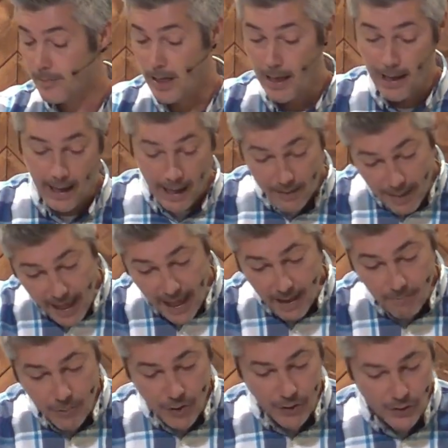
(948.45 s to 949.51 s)
And
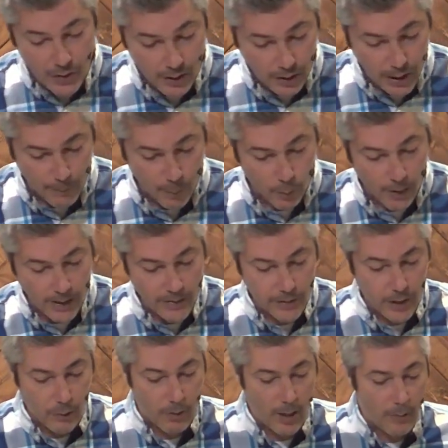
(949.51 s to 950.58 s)
then, just a couple weeks
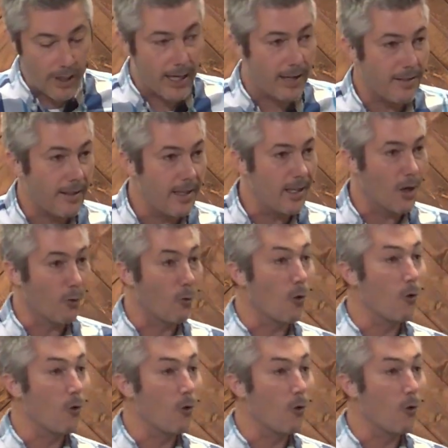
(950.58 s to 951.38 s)
ago, right, we had the aurora